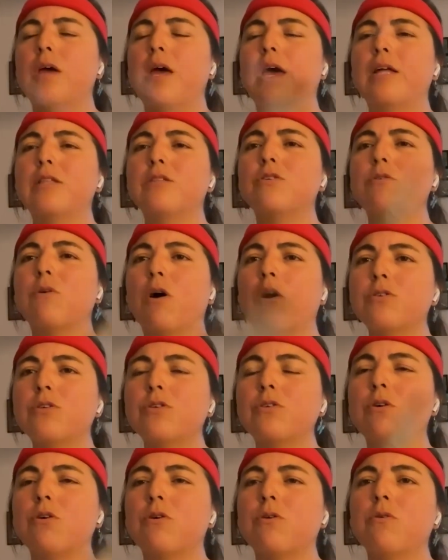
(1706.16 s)
and to
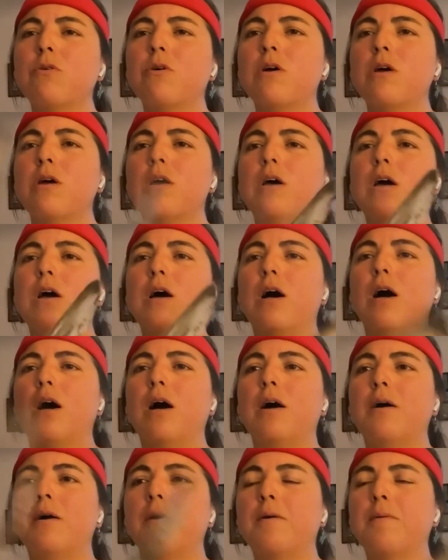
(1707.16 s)
also
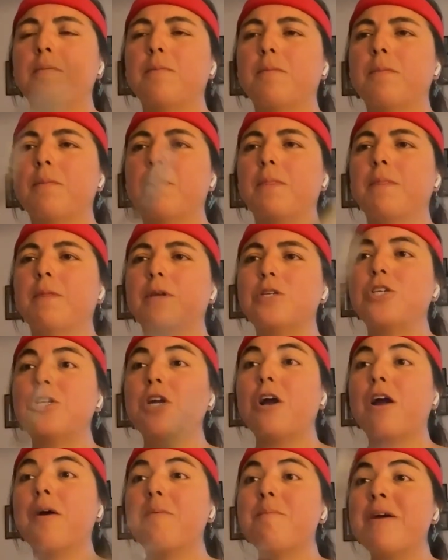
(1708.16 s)

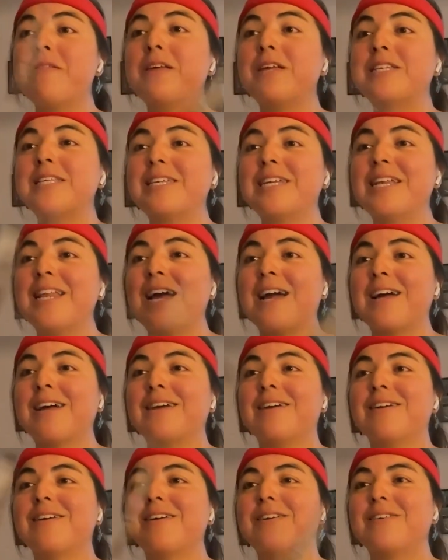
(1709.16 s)
share our medicina,
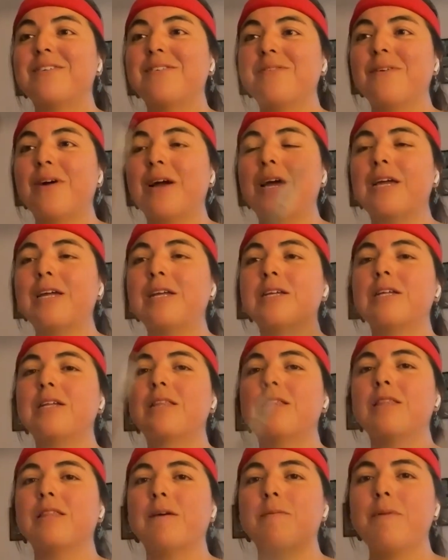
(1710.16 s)
right?
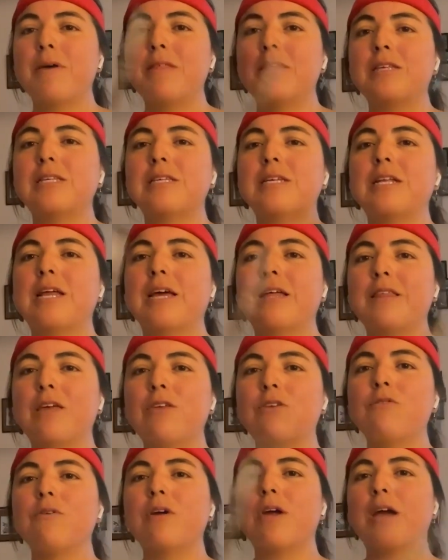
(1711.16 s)
The medicina that
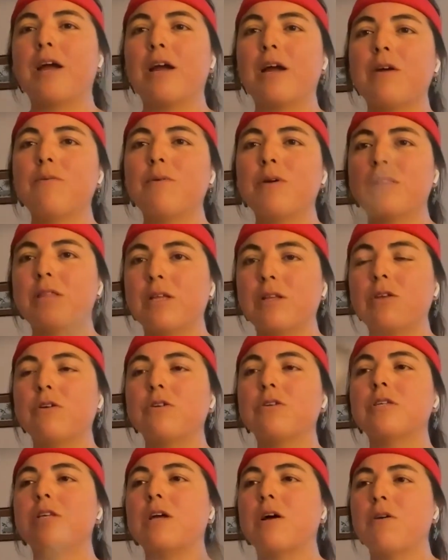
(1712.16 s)
you carry within
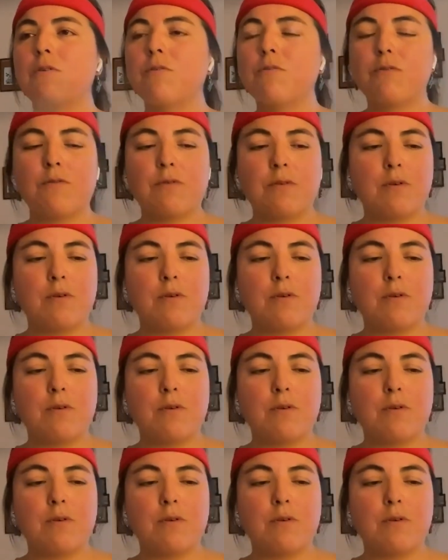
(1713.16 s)
yourself.